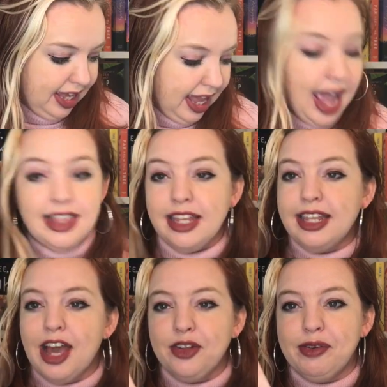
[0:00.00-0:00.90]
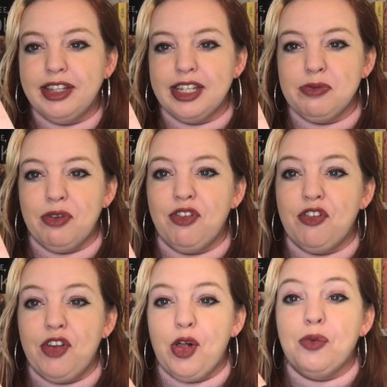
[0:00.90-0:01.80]
And then the other one that this would
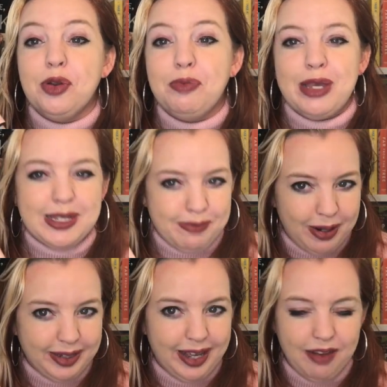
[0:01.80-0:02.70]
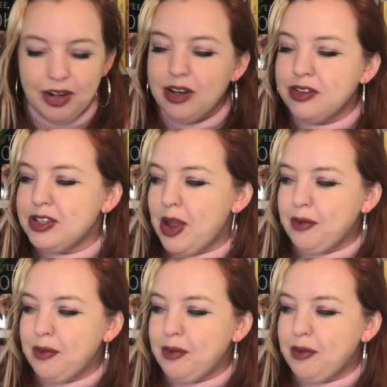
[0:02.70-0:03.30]
fulfill would be a sparkly cover, so